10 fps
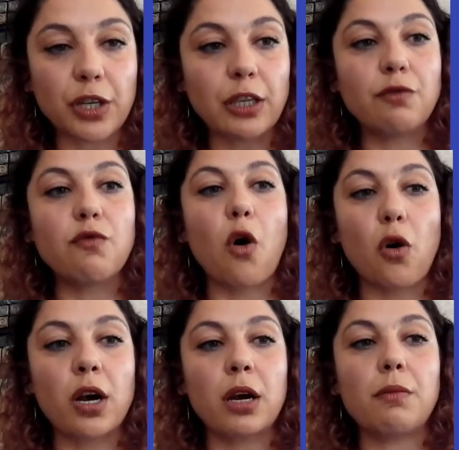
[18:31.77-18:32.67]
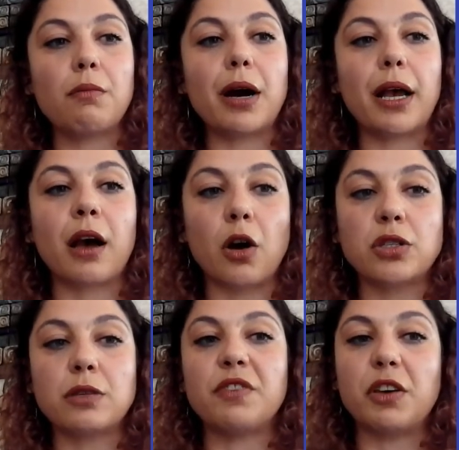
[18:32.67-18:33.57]
to invoke my
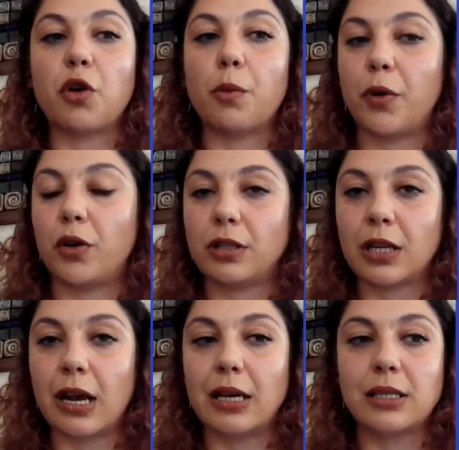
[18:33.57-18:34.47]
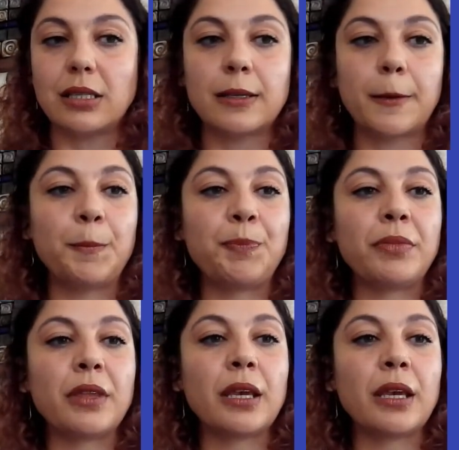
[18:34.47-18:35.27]
custom view component class.